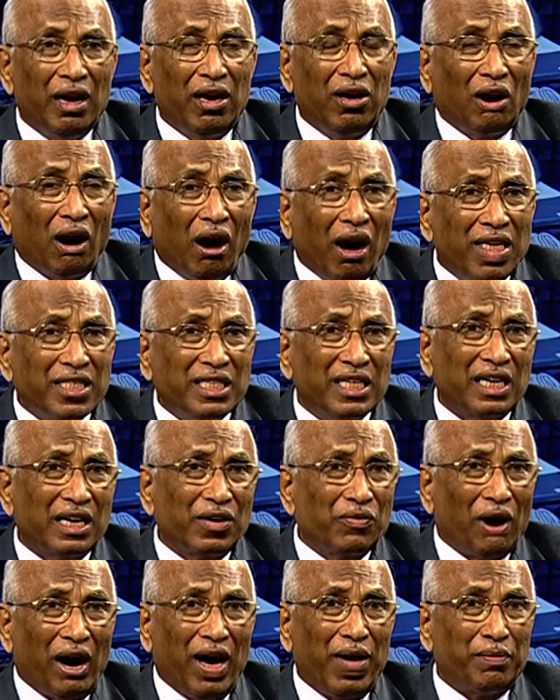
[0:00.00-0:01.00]
large
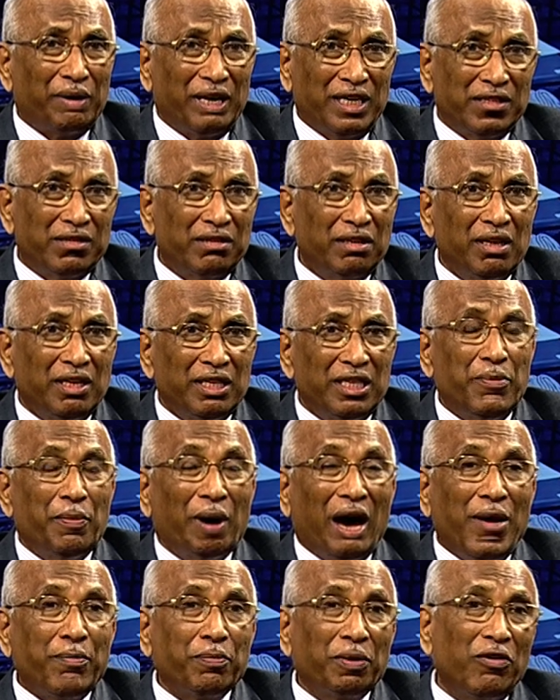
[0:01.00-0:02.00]
requirements the
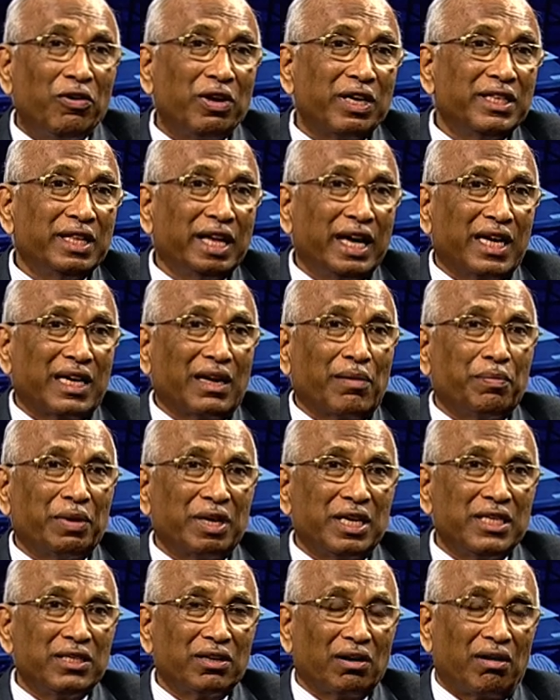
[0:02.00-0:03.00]
manpower in their
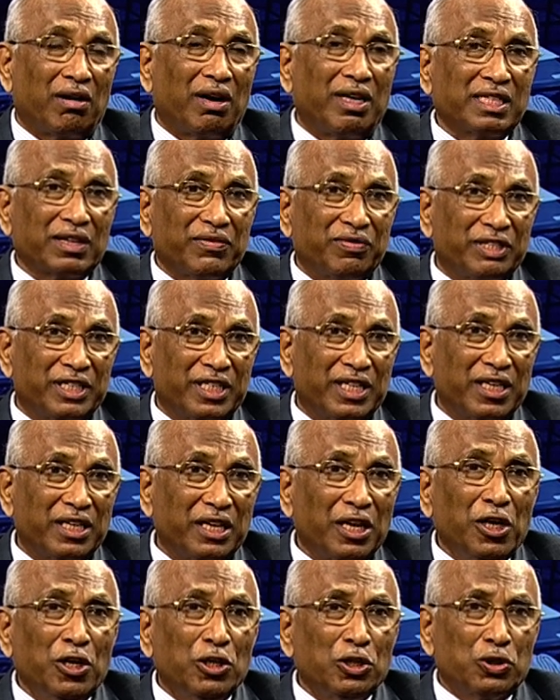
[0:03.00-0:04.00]
companies are not sufficient
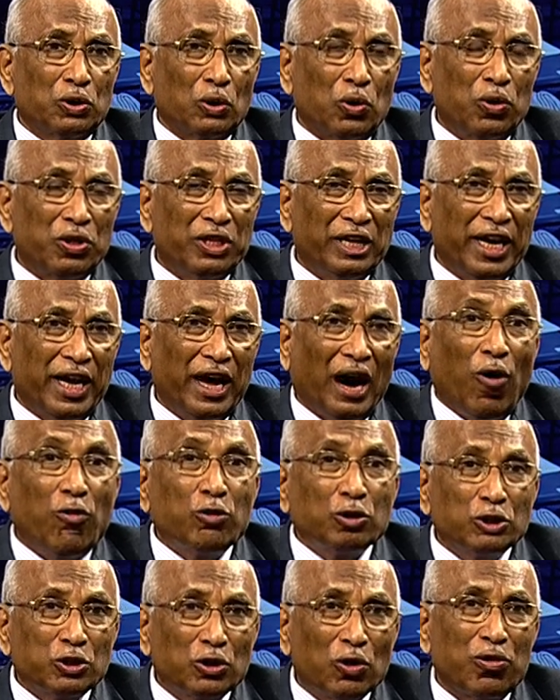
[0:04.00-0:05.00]
so they
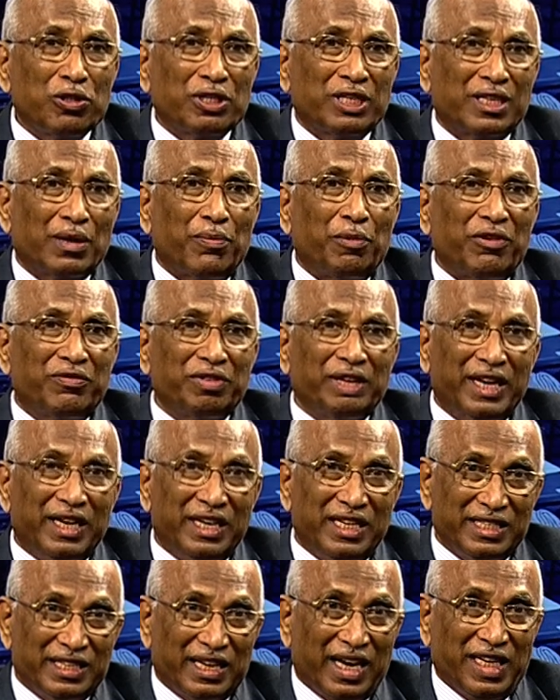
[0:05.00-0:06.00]
outsource some of their
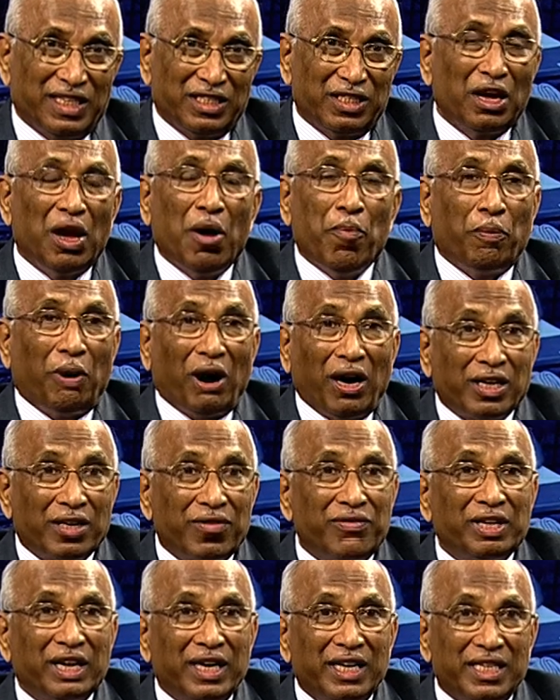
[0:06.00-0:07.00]
designs part
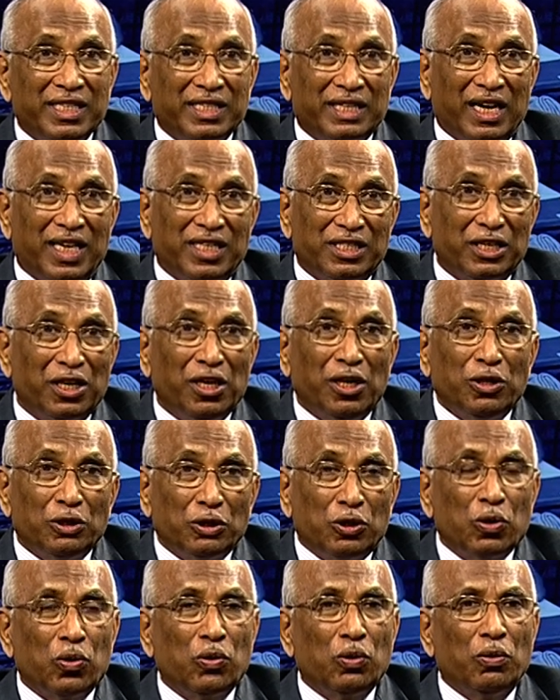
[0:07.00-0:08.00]
of their designs
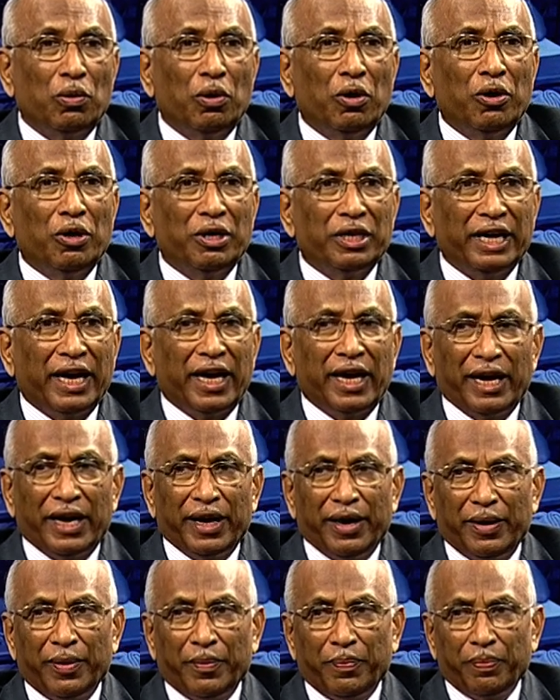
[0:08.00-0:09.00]
to
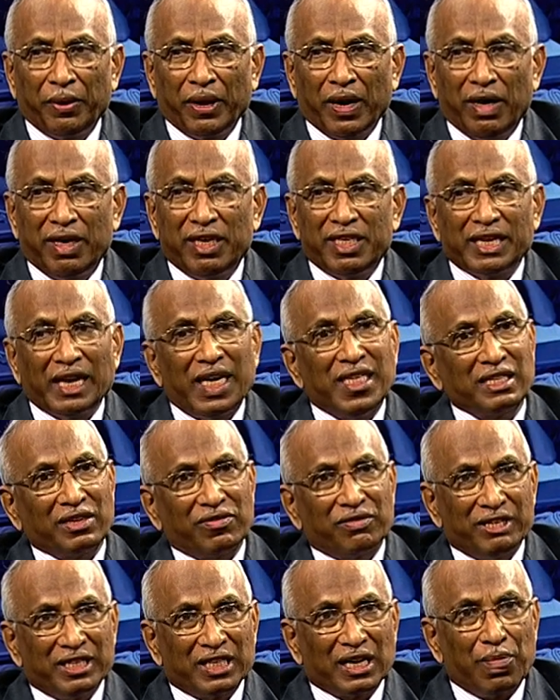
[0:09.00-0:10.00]
a design
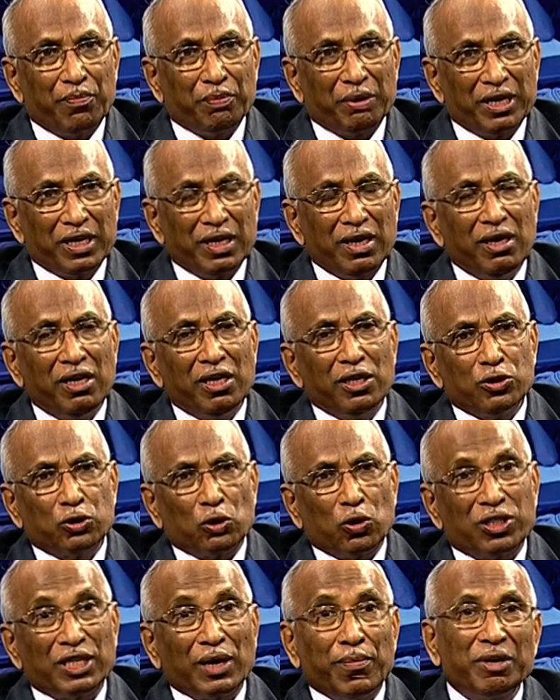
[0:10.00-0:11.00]
service company.
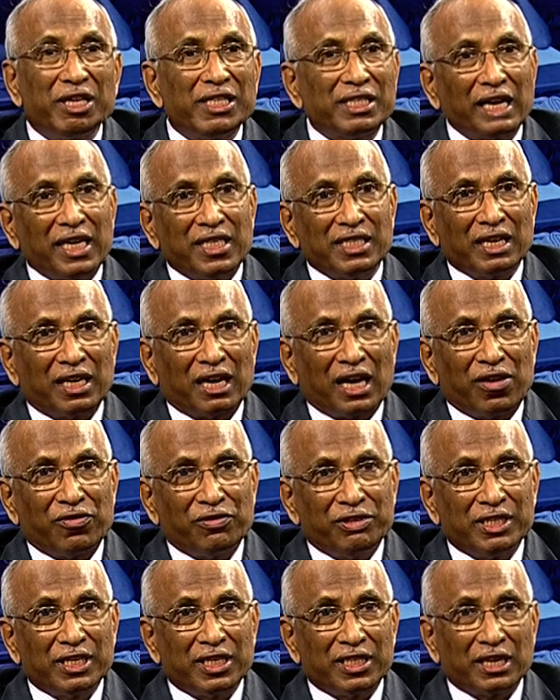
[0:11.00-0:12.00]
So some design
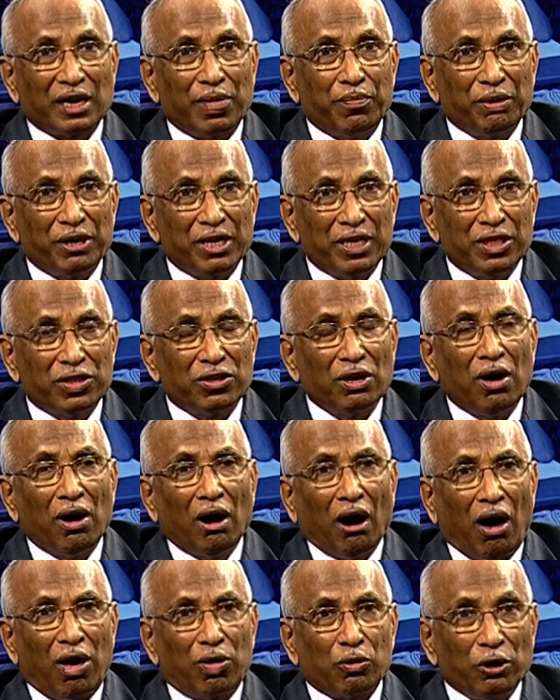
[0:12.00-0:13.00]
services companies
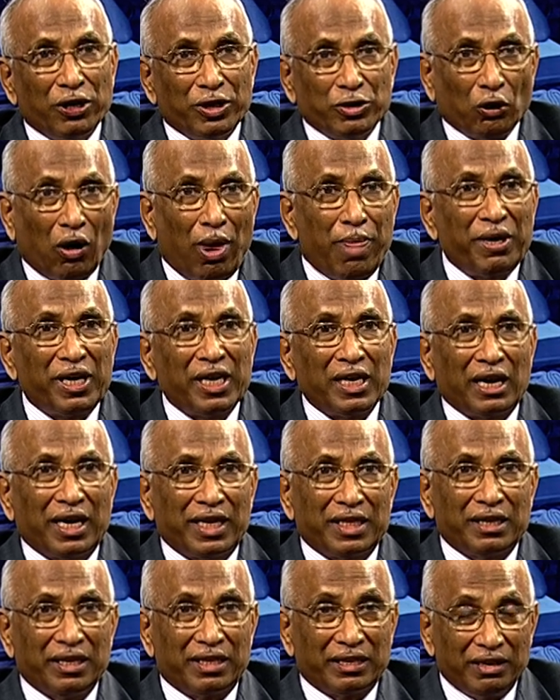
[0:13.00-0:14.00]
are going to operate
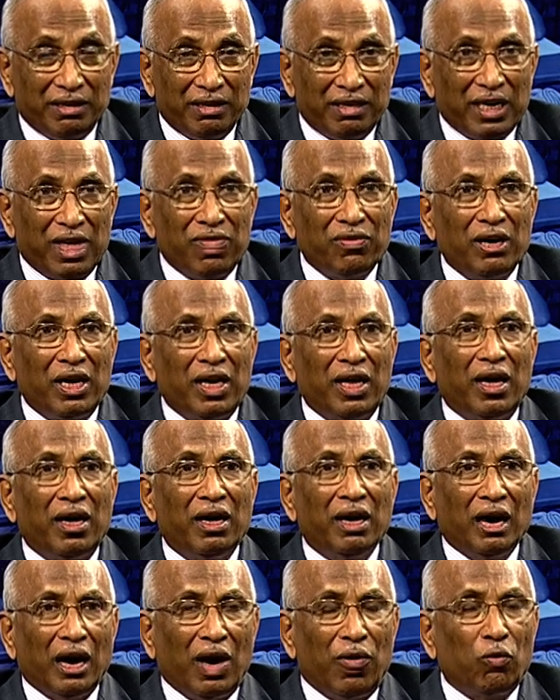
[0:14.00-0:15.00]
like that. Intel will
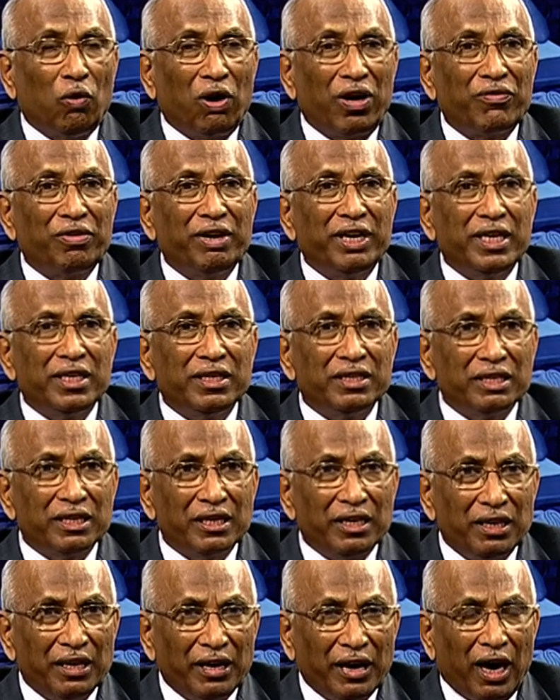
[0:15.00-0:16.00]
have one way or
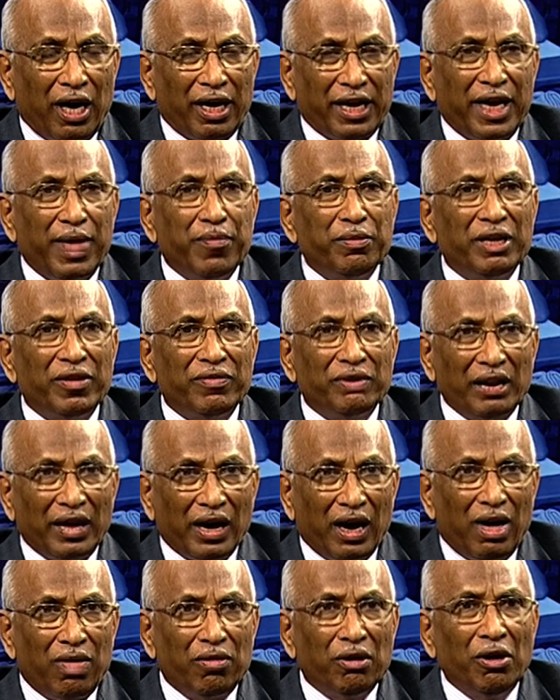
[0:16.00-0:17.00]
AMD will
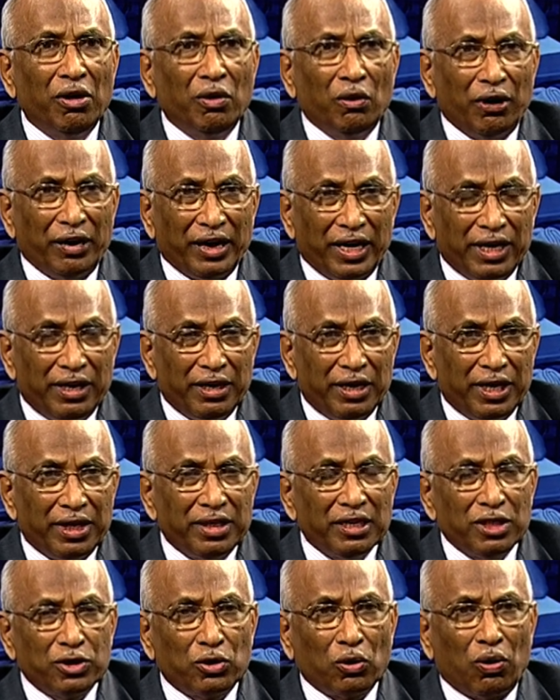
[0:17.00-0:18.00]
have. Eh,
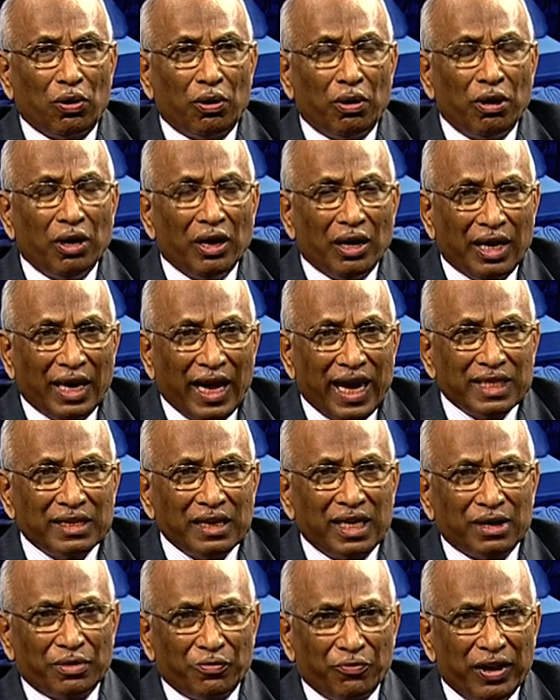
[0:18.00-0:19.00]
so like
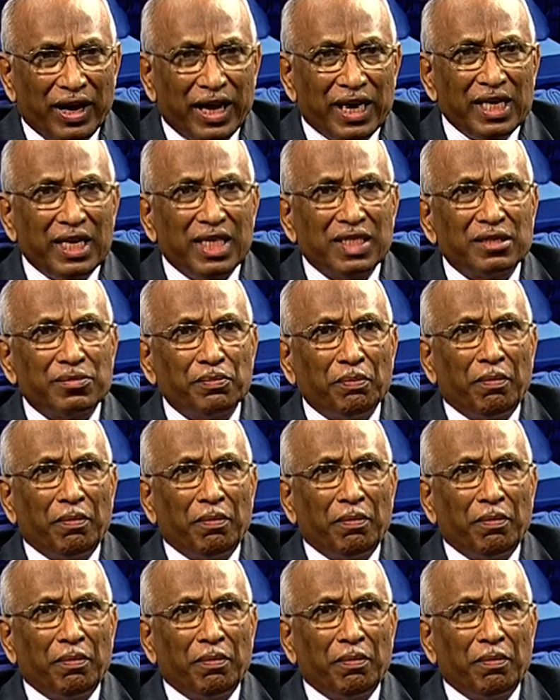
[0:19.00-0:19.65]
that, various